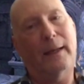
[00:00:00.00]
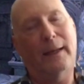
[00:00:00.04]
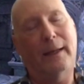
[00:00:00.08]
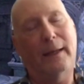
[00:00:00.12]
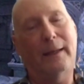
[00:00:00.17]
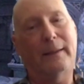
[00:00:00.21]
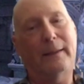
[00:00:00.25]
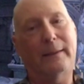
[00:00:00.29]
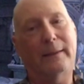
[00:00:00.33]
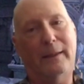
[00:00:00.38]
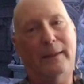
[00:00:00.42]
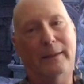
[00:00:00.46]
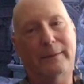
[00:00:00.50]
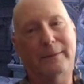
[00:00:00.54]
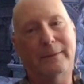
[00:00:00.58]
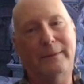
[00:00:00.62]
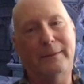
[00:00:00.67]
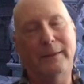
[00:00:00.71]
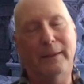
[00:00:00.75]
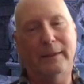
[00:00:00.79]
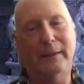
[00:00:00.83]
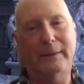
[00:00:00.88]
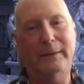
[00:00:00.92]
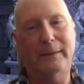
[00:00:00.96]
and a,
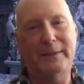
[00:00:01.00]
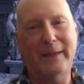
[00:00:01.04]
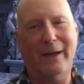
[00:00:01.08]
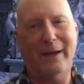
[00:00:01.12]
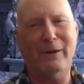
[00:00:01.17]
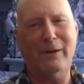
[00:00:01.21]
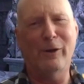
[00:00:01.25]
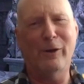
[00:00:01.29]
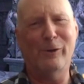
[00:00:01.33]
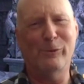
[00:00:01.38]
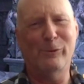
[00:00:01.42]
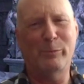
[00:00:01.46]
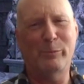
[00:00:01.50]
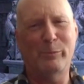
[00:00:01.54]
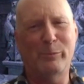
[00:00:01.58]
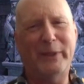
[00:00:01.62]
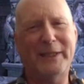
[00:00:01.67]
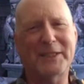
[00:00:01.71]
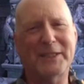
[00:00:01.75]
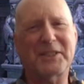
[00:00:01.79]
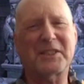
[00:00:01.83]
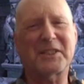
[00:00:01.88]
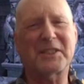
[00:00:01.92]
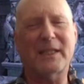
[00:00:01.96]
a Darrow
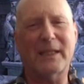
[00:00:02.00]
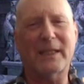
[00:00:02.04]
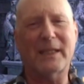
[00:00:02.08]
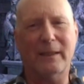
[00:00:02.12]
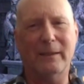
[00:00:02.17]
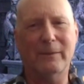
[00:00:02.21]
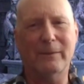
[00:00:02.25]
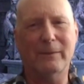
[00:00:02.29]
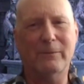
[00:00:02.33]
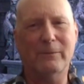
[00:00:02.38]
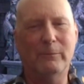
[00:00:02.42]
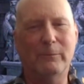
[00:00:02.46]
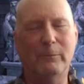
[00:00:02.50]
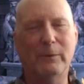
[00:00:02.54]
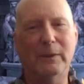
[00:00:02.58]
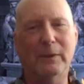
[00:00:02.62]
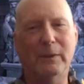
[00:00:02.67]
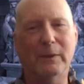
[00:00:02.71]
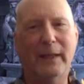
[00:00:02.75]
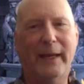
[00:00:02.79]
PC will